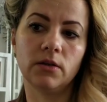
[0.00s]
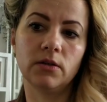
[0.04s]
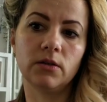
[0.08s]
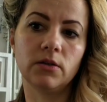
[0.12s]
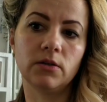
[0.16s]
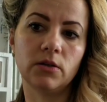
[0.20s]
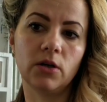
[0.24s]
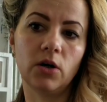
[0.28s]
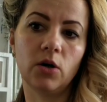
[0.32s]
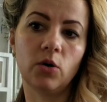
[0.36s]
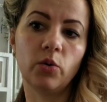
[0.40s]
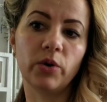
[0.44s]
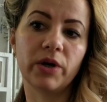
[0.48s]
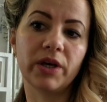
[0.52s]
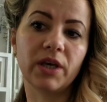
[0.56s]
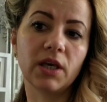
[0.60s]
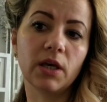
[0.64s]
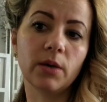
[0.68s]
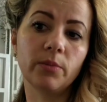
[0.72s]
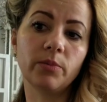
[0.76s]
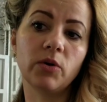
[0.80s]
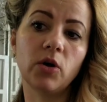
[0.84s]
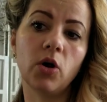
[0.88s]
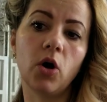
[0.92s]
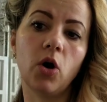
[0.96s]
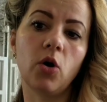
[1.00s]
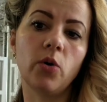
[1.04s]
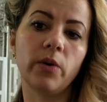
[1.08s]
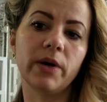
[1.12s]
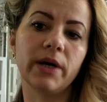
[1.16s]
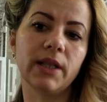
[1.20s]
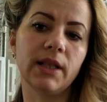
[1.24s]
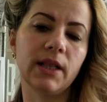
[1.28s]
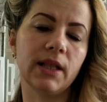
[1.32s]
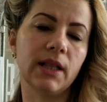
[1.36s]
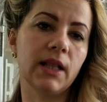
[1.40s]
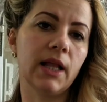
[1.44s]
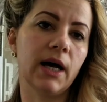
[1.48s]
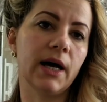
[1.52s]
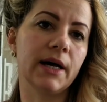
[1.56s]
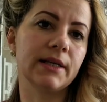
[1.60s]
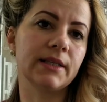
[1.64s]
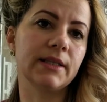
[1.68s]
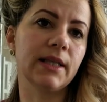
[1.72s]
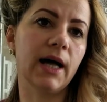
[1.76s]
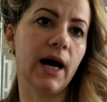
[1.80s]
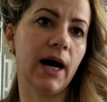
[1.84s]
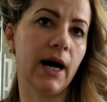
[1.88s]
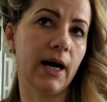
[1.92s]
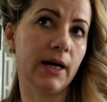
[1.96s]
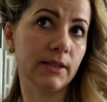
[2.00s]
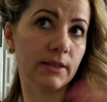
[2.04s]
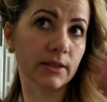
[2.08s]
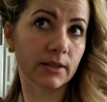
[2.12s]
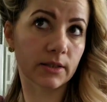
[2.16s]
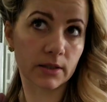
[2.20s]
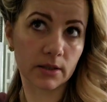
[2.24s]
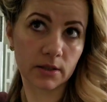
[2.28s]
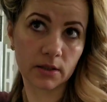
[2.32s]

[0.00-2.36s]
So we keep going like that.